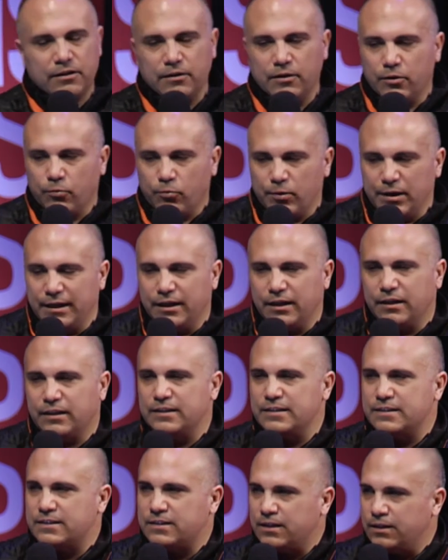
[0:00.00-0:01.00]
arena
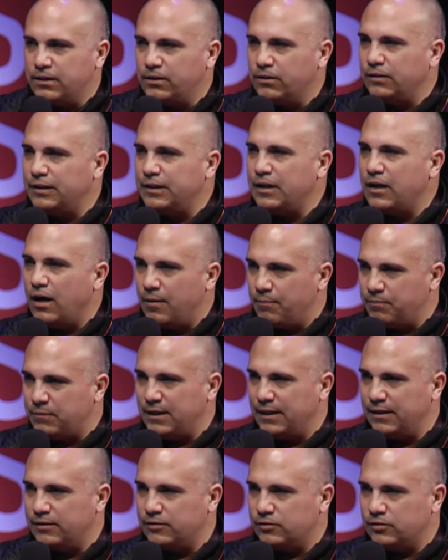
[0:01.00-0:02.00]
continually
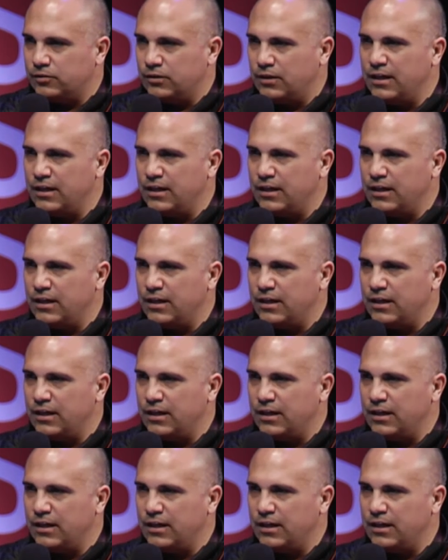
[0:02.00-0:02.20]
updates